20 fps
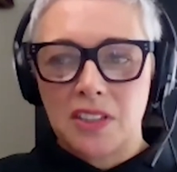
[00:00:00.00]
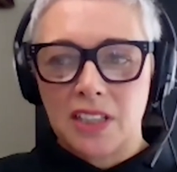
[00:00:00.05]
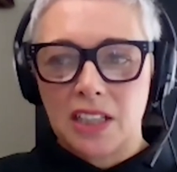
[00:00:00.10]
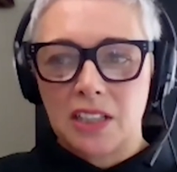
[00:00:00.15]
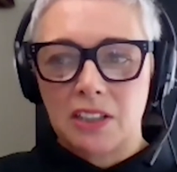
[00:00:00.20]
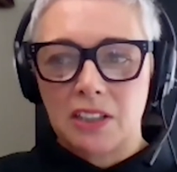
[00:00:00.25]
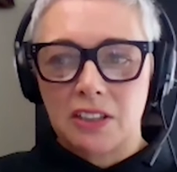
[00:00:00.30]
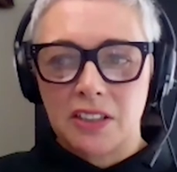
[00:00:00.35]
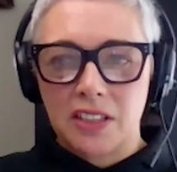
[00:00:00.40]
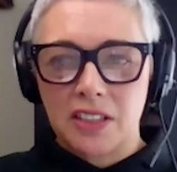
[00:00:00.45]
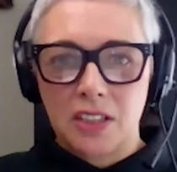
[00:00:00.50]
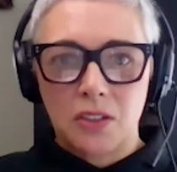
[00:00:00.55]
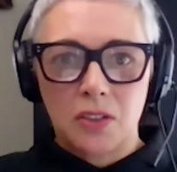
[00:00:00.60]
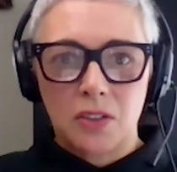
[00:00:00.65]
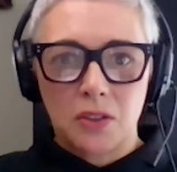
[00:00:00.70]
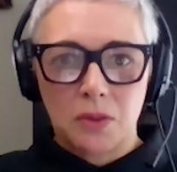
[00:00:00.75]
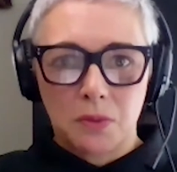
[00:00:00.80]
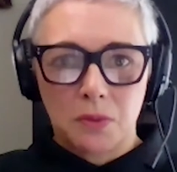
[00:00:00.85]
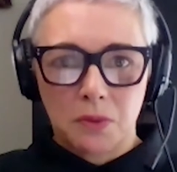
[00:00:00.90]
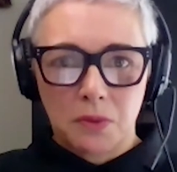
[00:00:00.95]
and our
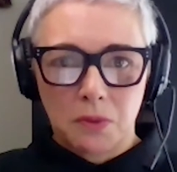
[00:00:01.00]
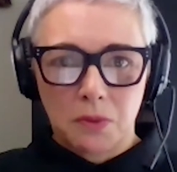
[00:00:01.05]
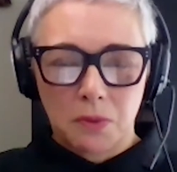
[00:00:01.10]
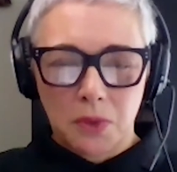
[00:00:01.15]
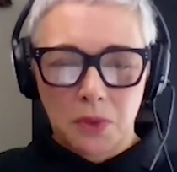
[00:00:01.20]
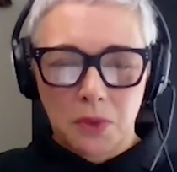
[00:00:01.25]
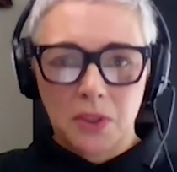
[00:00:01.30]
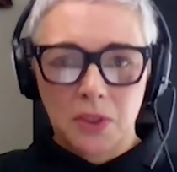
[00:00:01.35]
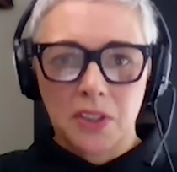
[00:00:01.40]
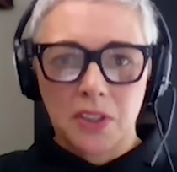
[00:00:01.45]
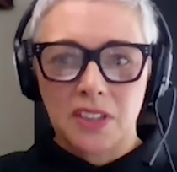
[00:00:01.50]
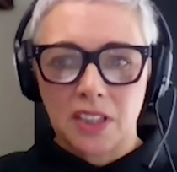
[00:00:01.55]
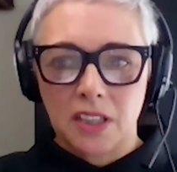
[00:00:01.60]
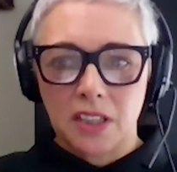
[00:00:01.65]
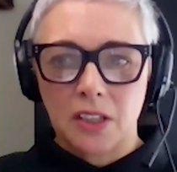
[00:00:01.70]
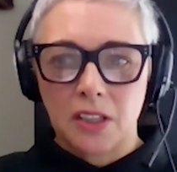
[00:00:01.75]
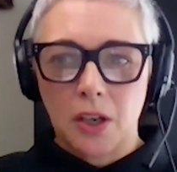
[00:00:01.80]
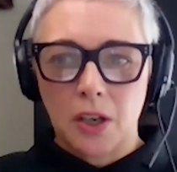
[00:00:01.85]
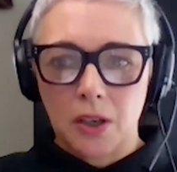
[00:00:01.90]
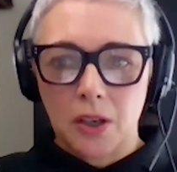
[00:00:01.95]
essential workers in
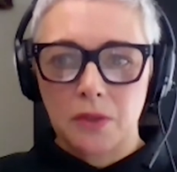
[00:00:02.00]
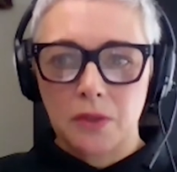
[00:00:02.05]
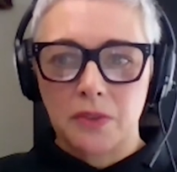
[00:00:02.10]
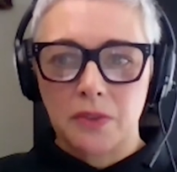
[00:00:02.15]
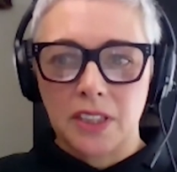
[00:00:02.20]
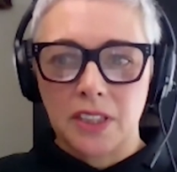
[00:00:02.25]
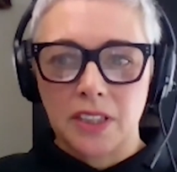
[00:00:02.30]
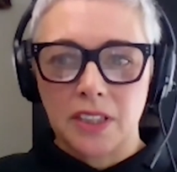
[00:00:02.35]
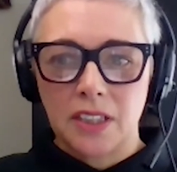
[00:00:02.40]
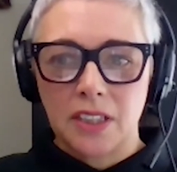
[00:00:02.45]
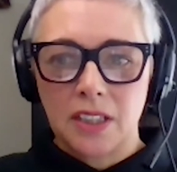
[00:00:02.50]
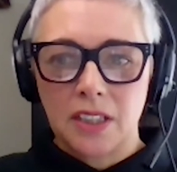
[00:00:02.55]
COVID,